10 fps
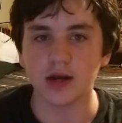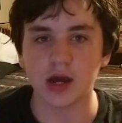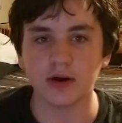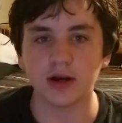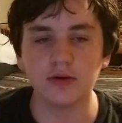
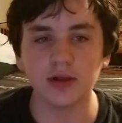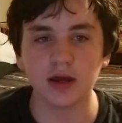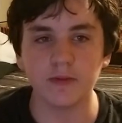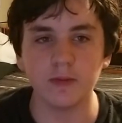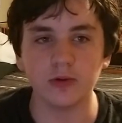Now, I know a
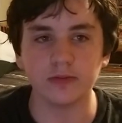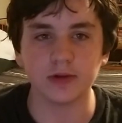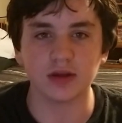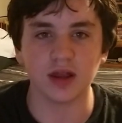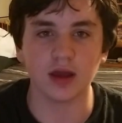lot of people have
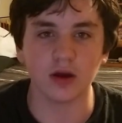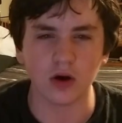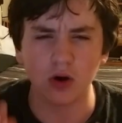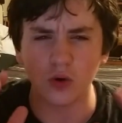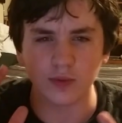been saying,
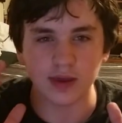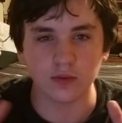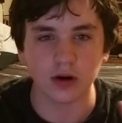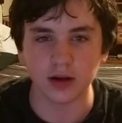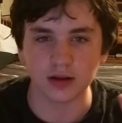oh, we
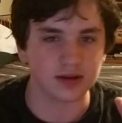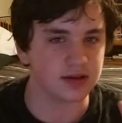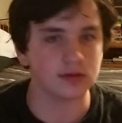want a